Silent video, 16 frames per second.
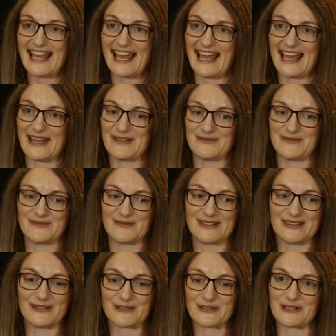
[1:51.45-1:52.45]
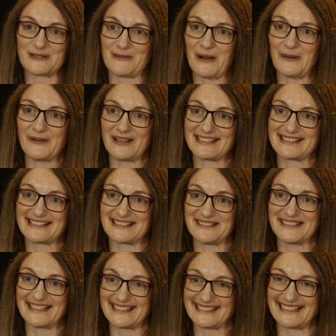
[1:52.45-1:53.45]
The other poets
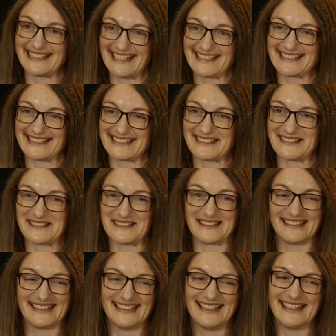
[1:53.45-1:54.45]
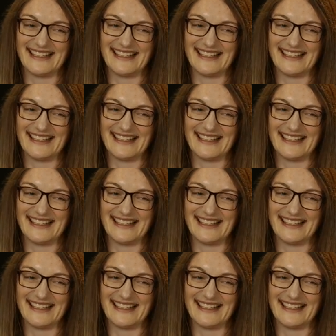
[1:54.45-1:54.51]
on this list are